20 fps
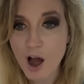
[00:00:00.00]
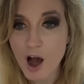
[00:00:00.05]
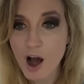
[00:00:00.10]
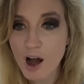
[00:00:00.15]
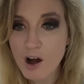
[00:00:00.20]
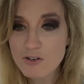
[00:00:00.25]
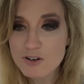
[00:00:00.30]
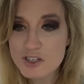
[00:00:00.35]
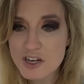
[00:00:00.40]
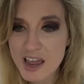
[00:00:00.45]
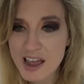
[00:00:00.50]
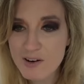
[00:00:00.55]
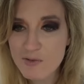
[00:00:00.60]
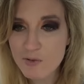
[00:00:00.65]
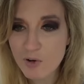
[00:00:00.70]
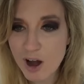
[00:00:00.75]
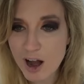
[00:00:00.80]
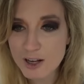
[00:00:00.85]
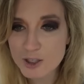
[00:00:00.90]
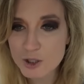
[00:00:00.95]
Oh,
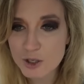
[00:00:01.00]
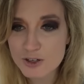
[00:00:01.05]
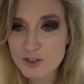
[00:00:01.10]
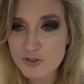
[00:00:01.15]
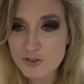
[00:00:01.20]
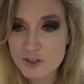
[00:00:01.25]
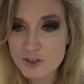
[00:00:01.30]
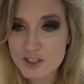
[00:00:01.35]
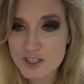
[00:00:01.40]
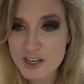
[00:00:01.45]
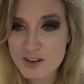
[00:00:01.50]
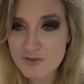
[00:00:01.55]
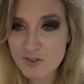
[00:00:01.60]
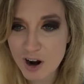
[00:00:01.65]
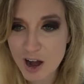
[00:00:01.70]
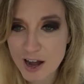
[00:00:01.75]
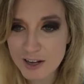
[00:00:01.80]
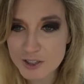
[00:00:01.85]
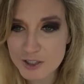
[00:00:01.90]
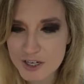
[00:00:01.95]
Dan Rogers for Steve
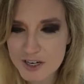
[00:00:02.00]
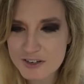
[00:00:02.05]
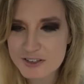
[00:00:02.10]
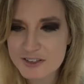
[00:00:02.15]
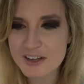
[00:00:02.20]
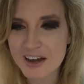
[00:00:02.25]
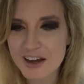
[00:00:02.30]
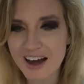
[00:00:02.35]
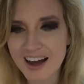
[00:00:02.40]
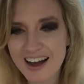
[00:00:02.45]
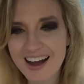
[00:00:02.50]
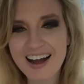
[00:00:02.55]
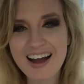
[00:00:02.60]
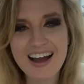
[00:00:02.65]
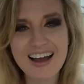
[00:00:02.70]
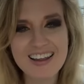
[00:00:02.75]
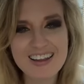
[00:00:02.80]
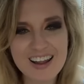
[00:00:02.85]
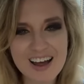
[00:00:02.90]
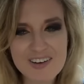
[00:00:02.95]
Rogers?
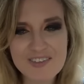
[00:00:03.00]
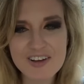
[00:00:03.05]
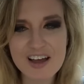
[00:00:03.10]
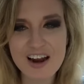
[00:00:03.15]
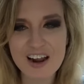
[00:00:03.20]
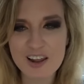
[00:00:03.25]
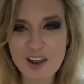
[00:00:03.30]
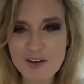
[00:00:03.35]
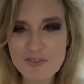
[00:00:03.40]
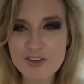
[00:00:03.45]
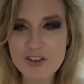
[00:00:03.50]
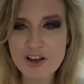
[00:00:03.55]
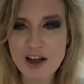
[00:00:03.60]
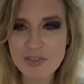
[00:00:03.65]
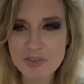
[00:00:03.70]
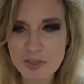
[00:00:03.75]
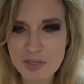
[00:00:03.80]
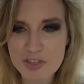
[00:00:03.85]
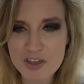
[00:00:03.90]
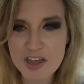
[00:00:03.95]
I love it. I love you
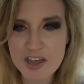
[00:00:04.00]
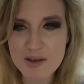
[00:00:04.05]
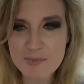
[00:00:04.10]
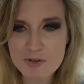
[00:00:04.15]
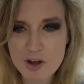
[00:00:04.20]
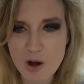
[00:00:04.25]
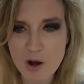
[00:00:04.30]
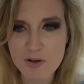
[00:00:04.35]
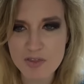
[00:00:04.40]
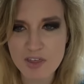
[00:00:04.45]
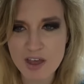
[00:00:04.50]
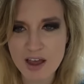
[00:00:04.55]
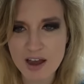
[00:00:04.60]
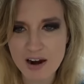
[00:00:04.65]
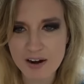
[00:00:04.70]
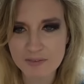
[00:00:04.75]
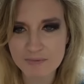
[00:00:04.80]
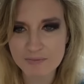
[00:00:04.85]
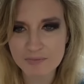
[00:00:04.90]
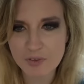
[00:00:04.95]
got the theme going
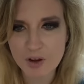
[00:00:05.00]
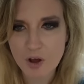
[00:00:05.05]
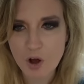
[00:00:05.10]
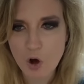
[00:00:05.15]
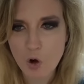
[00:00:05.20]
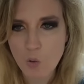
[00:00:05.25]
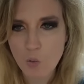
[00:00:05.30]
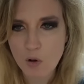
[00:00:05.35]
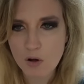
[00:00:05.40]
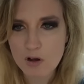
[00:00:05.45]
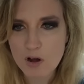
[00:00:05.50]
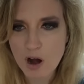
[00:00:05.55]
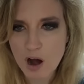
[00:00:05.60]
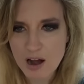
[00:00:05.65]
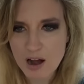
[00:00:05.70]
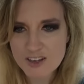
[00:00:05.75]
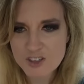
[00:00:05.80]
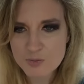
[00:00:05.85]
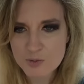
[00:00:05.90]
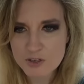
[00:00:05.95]
there. Well,
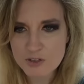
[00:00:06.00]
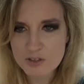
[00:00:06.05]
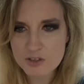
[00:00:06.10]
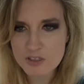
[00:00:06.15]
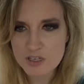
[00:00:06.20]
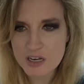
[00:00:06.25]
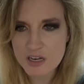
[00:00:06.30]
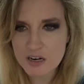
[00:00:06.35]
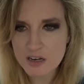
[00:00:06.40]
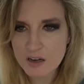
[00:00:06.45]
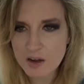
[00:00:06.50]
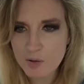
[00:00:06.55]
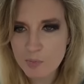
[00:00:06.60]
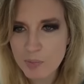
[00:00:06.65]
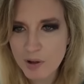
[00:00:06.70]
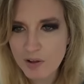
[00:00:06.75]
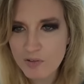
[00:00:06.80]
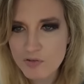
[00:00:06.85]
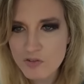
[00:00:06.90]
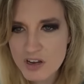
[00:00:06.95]
Cosmix is eating a
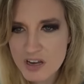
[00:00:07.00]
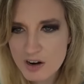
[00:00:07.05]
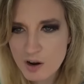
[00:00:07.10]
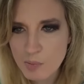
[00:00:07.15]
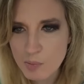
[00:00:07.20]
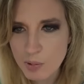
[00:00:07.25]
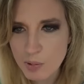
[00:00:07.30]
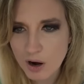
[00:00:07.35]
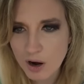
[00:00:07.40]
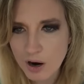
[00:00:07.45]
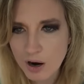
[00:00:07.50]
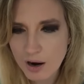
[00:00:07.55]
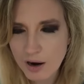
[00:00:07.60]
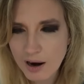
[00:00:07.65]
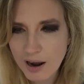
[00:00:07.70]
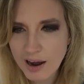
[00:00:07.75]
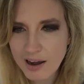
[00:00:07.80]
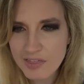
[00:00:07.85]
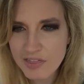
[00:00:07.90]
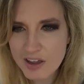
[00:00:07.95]
Belvita bar.
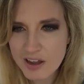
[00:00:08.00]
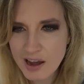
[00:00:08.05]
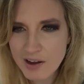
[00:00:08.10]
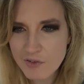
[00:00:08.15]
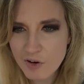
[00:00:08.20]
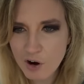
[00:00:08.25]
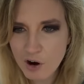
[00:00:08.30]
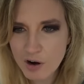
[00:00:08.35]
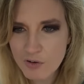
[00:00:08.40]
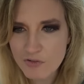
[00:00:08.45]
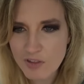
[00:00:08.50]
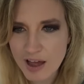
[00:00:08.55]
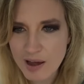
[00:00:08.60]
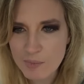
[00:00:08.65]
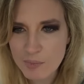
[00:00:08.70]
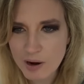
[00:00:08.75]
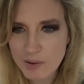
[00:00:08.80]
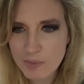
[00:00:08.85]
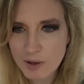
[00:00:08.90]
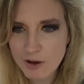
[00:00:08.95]
I think I've heard of
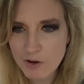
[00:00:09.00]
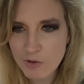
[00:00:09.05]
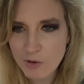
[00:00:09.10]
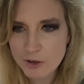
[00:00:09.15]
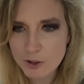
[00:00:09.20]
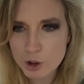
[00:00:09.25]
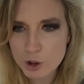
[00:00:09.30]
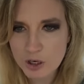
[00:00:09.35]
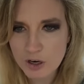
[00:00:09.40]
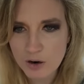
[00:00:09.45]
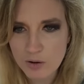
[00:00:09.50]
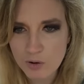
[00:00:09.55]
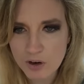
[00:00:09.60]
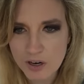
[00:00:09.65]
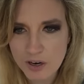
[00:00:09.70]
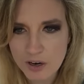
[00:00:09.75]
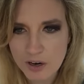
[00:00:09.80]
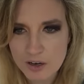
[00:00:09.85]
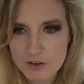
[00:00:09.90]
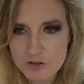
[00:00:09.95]
that, but I'm not quite sure
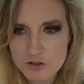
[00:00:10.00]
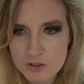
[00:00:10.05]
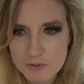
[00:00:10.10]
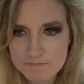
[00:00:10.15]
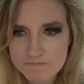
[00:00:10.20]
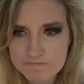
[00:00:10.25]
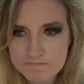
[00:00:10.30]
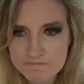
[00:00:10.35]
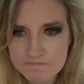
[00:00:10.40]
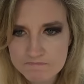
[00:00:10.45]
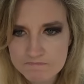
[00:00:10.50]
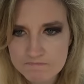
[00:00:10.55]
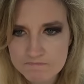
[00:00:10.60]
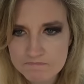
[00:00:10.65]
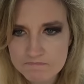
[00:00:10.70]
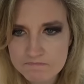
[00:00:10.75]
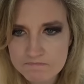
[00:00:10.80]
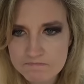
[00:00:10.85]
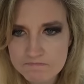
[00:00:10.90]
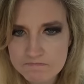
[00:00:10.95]
what it is.
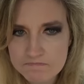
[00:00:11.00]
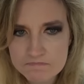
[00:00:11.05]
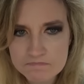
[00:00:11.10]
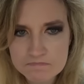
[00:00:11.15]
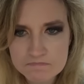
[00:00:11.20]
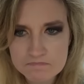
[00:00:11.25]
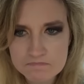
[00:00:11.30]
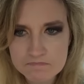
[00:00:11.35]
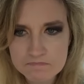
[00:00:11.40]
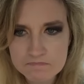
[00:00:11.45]
Hmm.